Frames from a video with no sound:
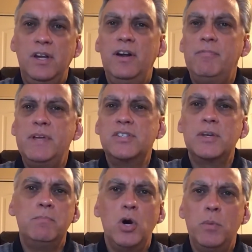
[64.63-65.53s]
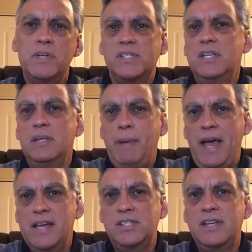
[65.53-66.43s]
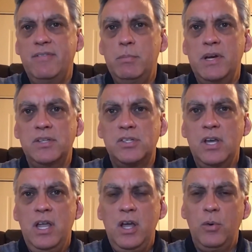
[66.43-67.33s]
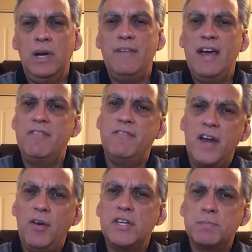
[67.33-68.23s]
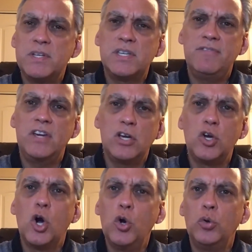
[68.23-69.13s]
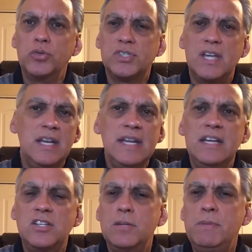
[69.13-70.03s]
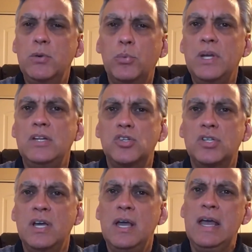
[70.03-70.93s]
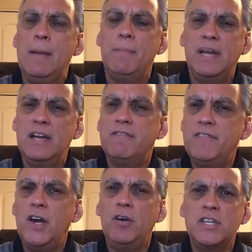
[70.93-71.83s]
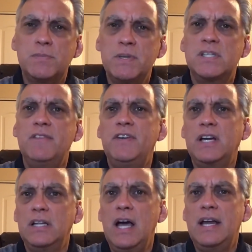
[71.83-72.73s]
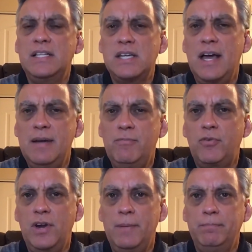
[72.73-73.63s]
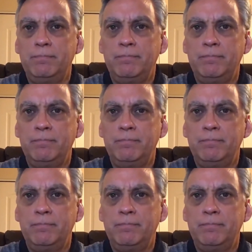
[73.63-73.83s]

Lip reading: there have been some moments in the past 7 months when I've had very specific goals that needed to be reached, but in a very specific allotted time frame.